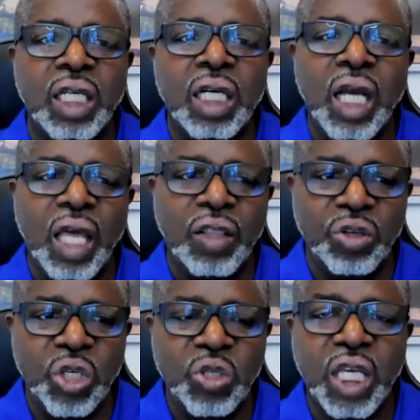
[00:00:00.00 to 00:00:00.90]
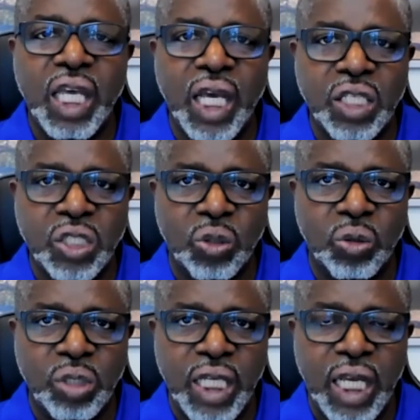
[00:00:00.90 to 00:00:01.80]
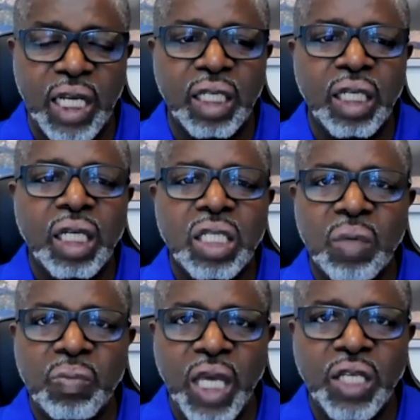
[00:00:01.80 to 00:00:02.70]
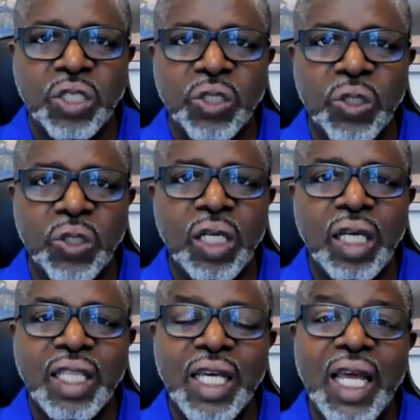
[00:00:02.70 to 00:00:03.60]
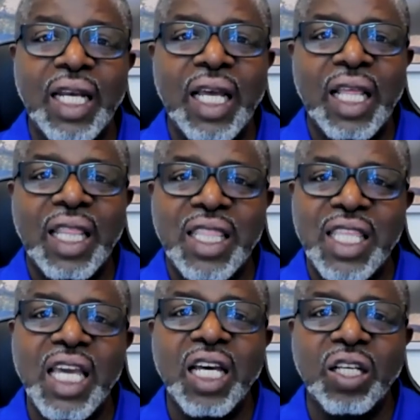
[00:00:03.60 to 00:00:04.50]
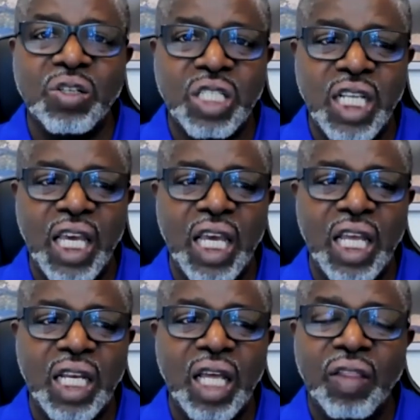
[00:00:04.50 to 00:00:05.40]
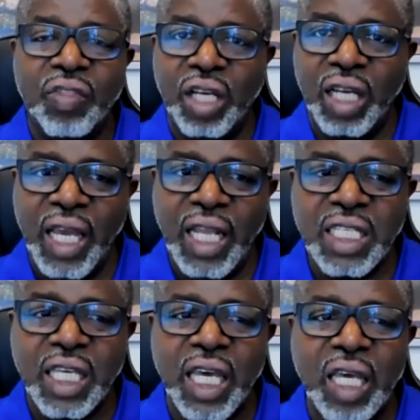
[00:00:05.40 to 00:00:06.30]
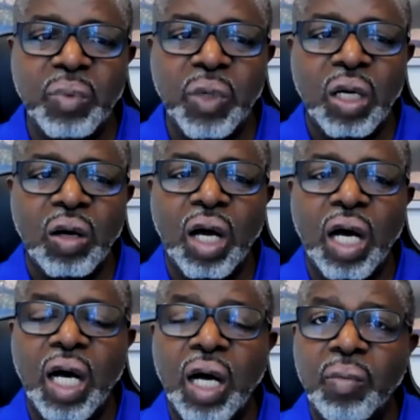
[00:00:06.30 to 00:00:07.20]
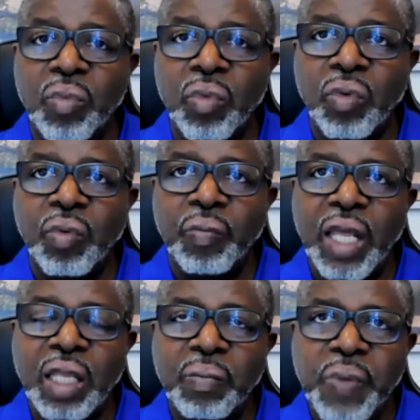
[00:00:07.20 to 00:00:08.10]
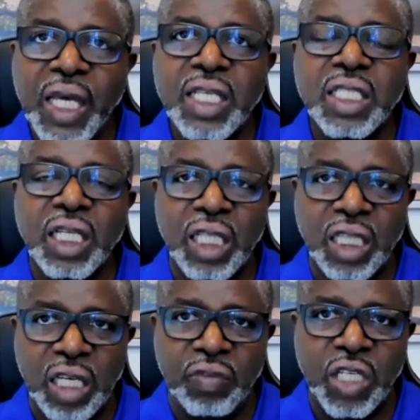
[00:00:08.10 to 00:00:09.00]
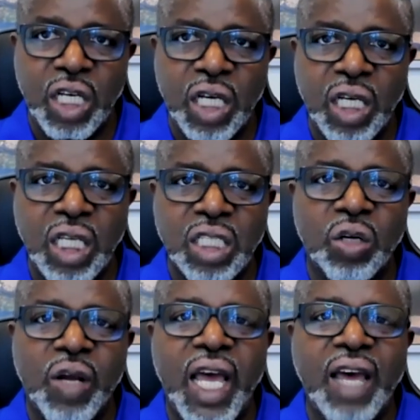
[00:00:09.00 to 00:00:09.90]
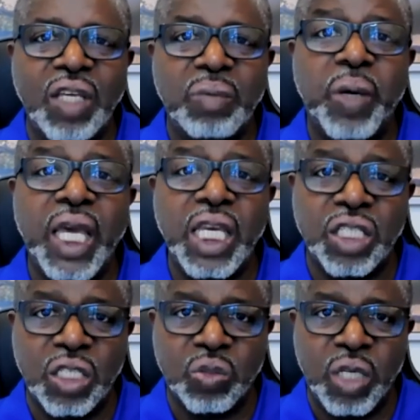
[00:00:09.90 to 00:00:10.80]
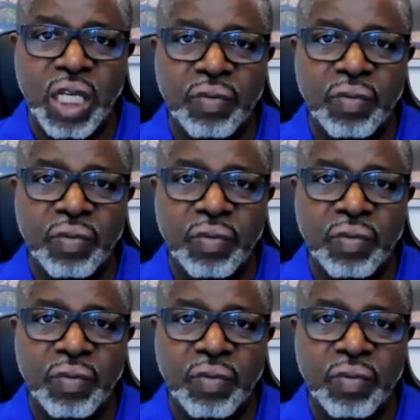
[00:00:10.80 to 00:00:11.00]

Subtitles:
and they're using external data to make sure that they understand the landscape. And the biggest thing that they've done is they're having patience, right?